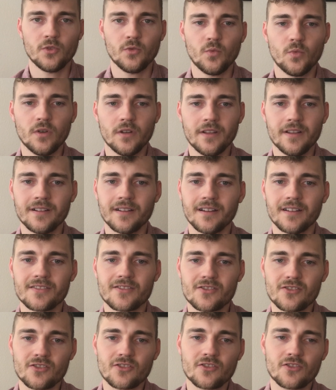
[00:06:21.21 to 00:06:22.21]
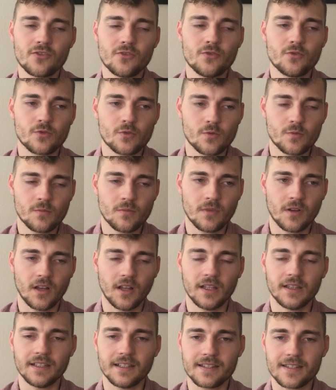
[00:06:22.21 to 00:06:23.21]
You wouldn't assume,
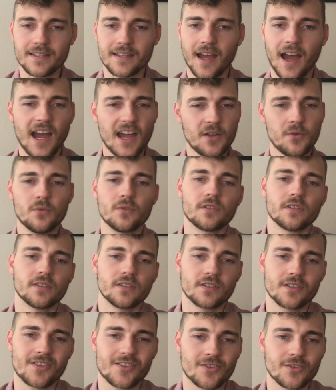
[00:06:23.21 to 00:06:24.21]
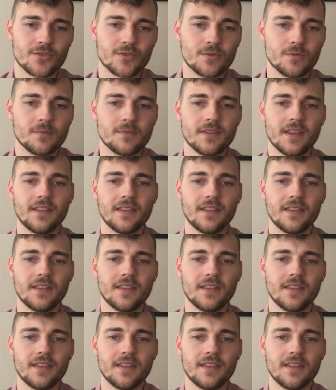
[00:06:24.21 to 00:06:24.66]
at least I wouldn't assume,